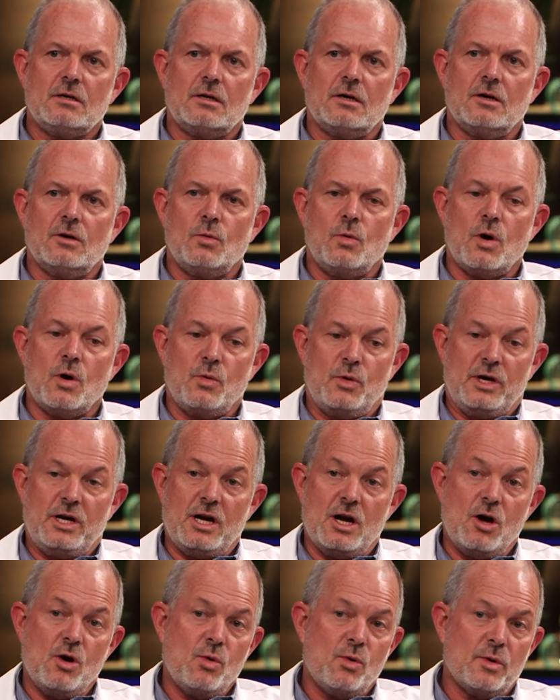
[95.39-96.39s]
What we
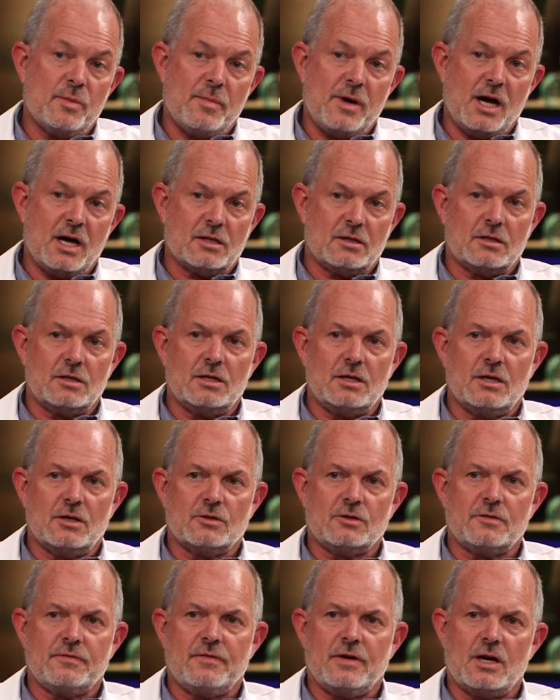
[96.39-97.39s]
know about the
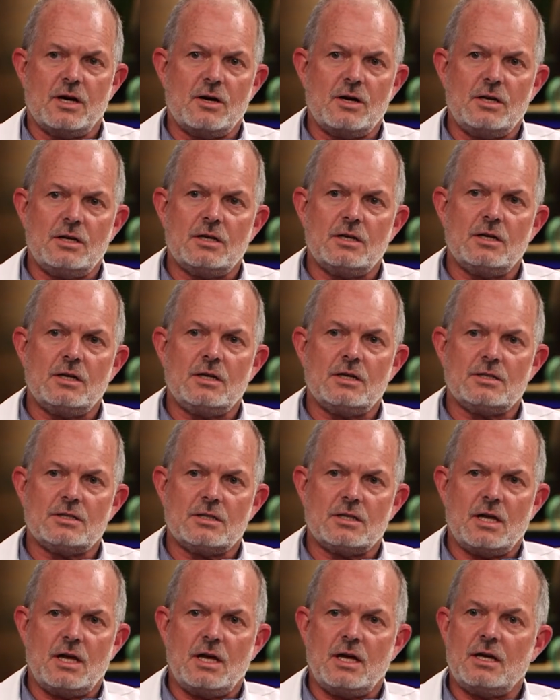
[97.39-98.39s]
Delta variant
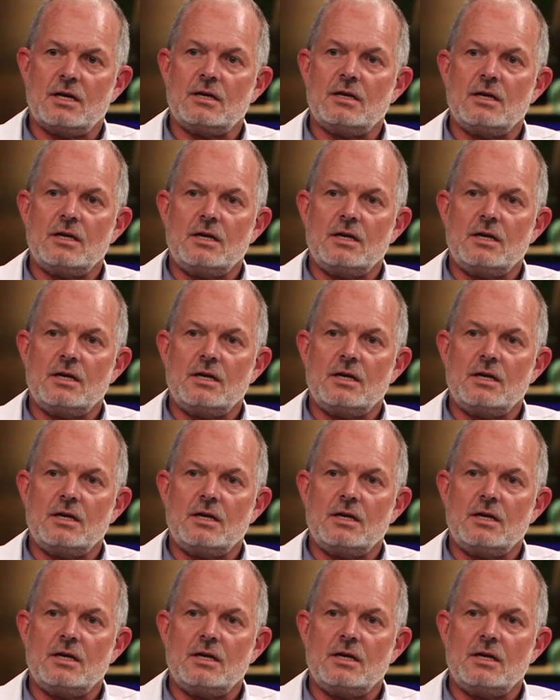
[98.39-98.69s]
is that